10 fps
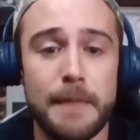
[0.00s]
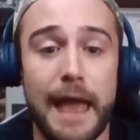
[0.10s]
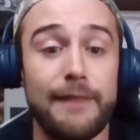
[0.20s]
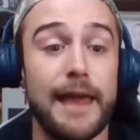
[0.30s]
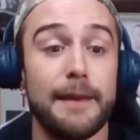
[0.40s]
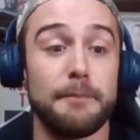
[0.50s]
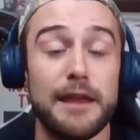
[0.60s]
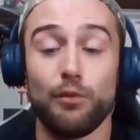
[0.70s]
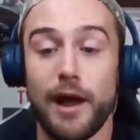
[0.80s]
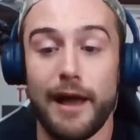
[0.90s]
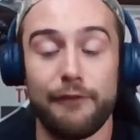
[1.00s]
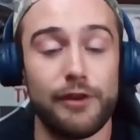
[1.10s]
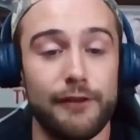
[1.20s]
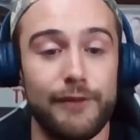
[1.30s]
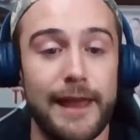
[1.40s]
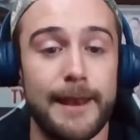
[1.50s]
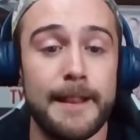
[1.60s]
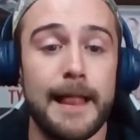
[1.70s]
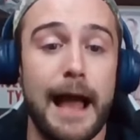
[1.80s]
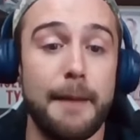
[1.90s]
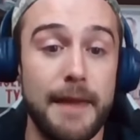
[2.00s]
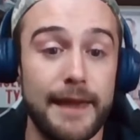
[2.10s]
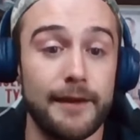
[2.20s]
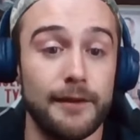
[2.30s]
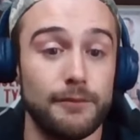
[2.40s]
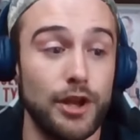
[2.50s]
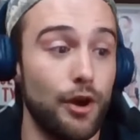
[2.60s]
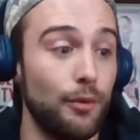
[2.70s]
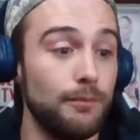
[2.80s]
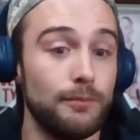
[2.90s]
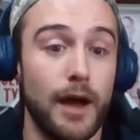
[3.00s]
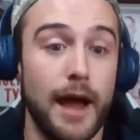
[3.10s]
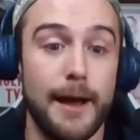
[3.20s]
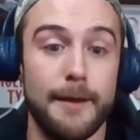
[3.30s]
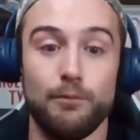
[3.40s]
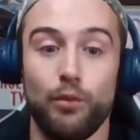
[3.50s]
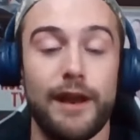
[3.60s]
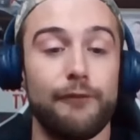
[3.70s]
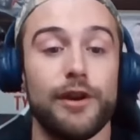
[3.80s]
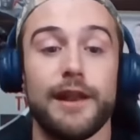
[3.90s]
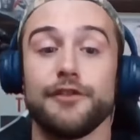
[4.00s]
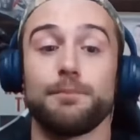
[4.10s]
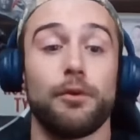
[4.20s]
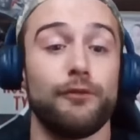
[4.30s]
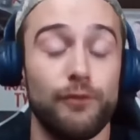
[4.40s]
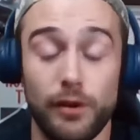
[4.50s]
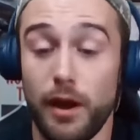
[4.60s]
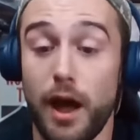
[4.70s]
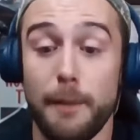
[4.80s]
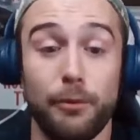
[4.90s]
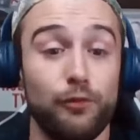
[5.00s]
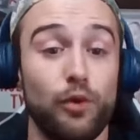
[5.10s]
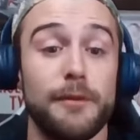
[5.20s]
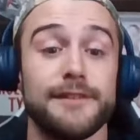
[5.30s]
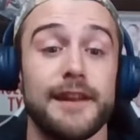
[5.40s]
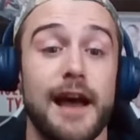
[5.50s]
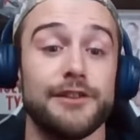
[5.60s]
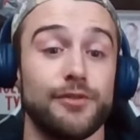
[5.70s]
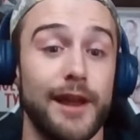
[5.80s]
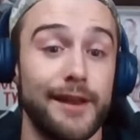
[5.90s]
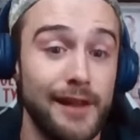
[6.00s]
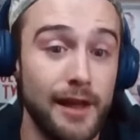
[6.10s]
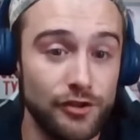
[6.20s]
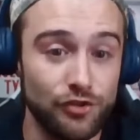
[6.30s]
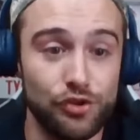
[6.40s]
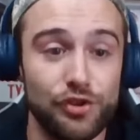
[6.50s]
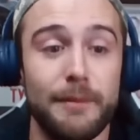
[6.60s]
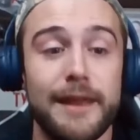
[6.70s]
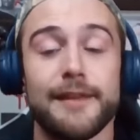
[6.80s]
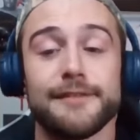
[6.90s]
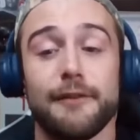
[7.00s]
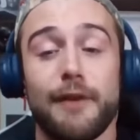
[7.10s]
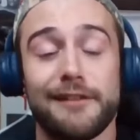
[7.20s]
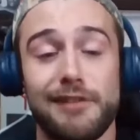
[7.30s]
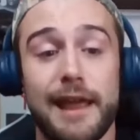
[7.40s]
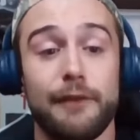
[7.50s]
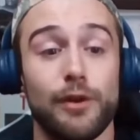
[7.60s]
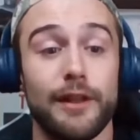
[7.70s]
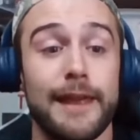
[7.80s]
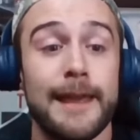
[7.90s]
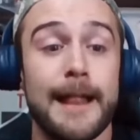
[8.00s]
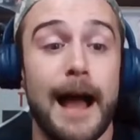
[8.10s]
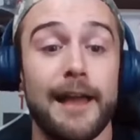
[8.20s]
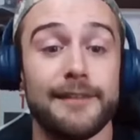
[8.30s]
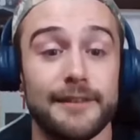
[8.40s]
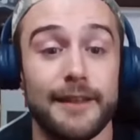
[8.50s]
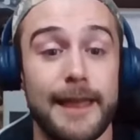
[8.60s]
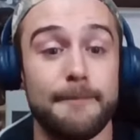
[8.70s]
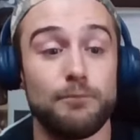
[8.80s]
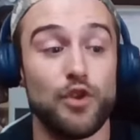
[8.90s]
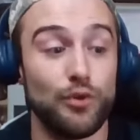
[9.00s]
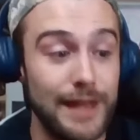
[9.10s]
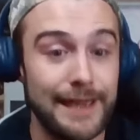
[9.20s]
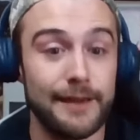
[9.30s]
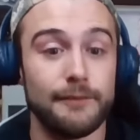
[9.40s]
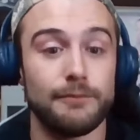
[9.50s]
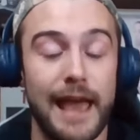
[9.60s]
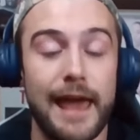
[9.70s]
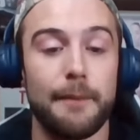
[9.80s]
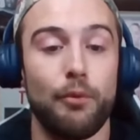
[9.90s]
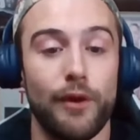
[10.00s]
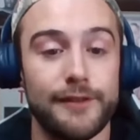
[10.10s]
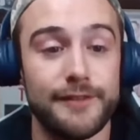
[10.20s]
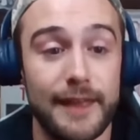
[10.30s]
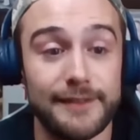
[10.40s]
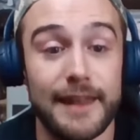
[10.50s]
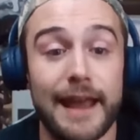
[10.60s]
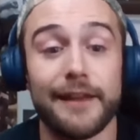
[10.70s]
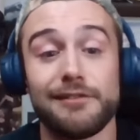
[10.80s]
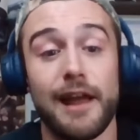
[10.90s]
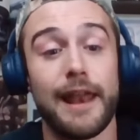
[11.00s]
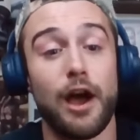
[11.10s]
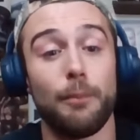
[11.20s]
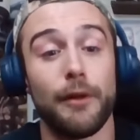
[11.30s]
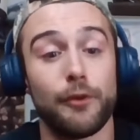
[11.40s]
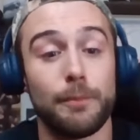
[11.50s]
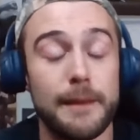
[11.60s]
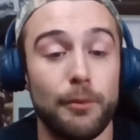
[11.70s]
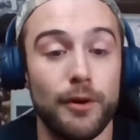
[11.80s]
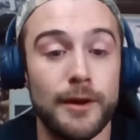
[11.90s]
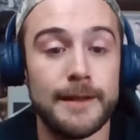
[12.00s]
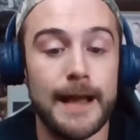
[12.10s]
And then meanwhile, every event I make, you know, whatever it is, performance and odds range, social media stuff. I try and really isolate unique data points, things that I could try and help other people.